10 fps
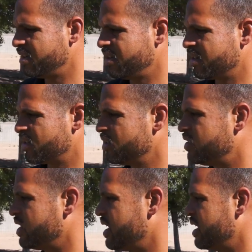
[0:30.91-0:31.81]
belongs
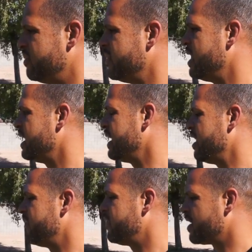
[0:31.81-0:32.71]
to Shawn
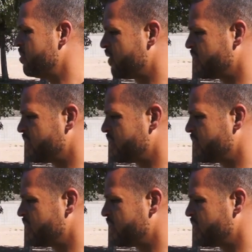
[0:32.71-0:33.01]
Thompson of